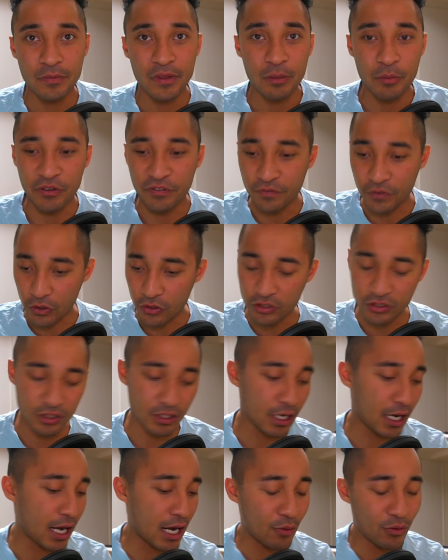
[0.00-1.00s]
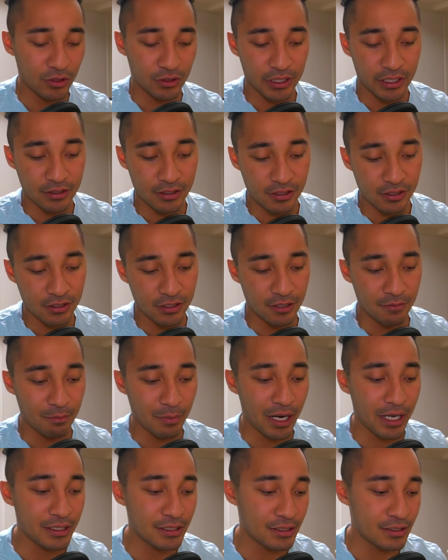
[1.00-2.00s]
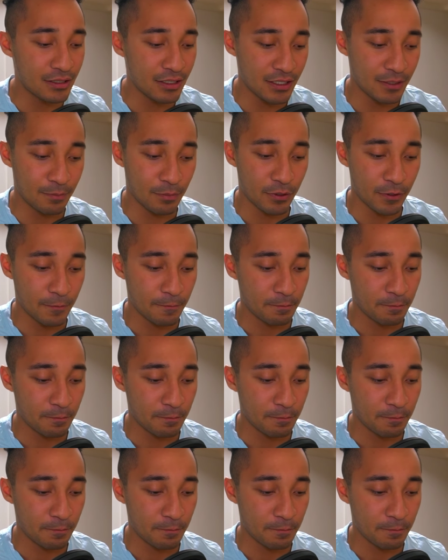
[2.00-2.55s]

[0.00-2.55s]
But first, I would like to send my deep